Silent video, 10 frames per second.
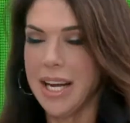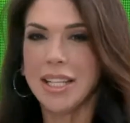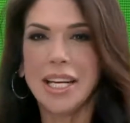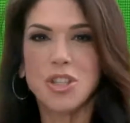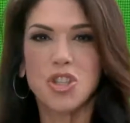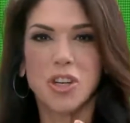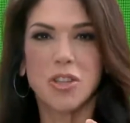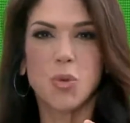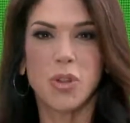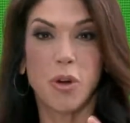I'd like to
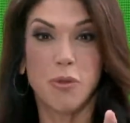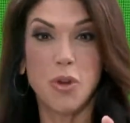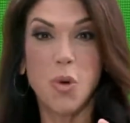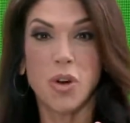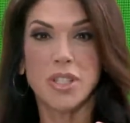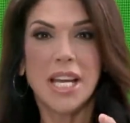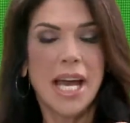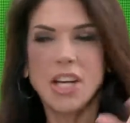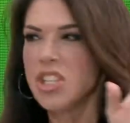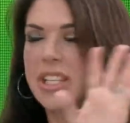share this with our viewers.
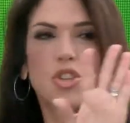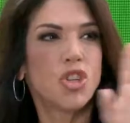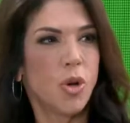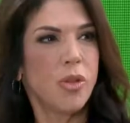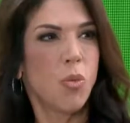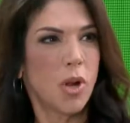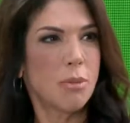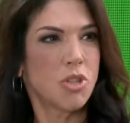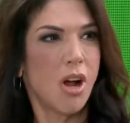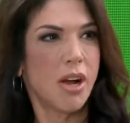Actually, let's show them
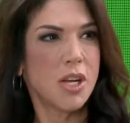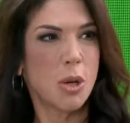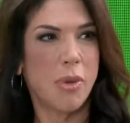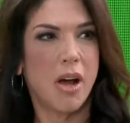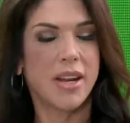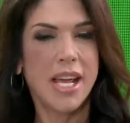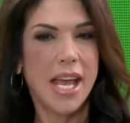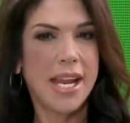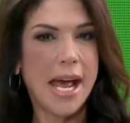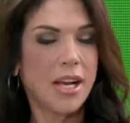what I'm talking about.
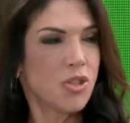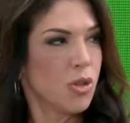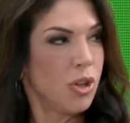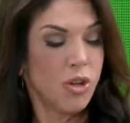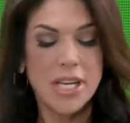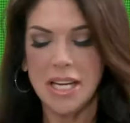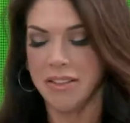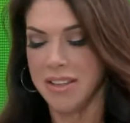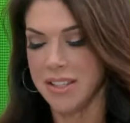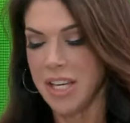And as you're
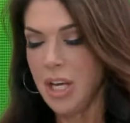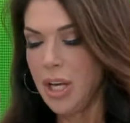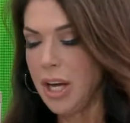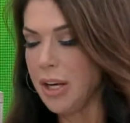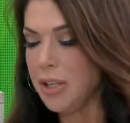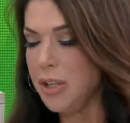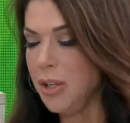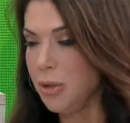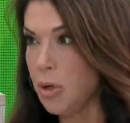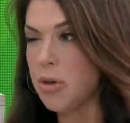looking at this, uh,
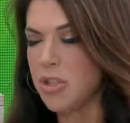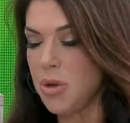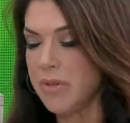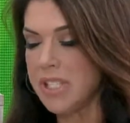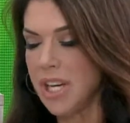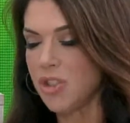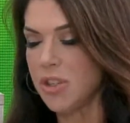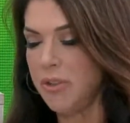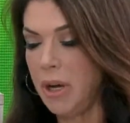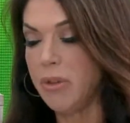you'll notice you have a
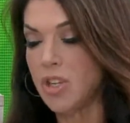section of health